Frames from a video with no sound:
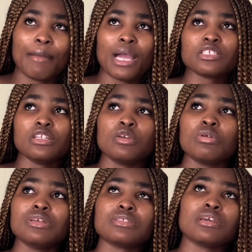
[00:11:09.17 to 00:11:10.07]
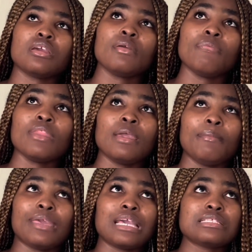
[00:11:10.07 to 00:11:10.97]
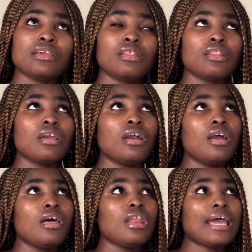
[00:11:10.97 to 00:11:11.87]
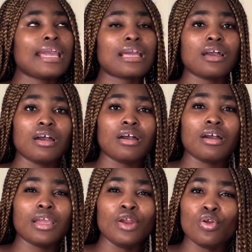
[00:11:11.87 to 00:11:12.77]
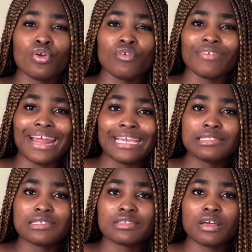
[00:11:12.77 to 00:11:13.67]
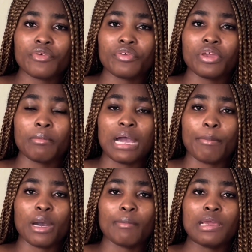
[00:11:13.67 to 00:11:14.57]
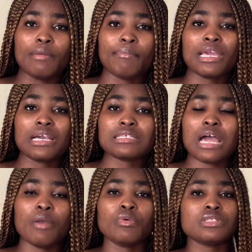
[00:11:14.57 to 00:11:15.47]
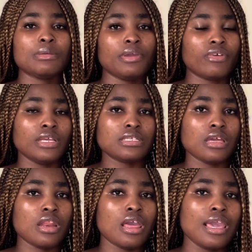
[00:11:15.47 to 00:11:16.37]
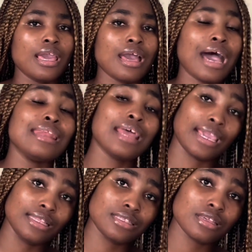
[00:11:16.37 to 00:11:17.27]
I'm actually going to be getting like a lot of lights in my apartment because I want to be creating at night.